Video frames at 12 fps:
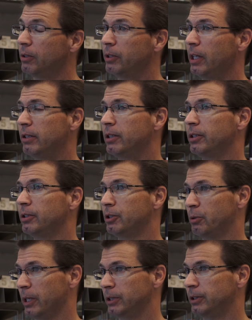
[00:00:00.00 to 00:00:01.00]
Well, that's a good
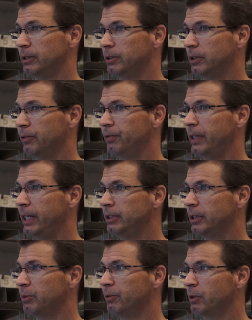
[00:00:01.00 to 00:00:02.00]
question. So the phage
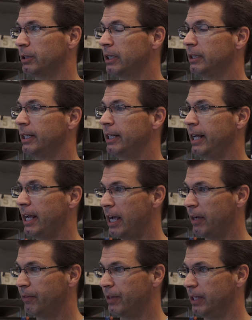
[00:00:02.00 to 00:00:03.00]
that we've worked on that
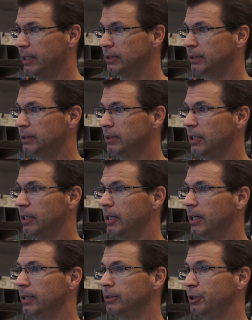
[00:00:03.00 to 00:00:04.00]
have this
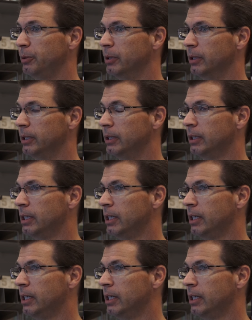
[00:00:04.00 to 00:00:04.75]
tubulin,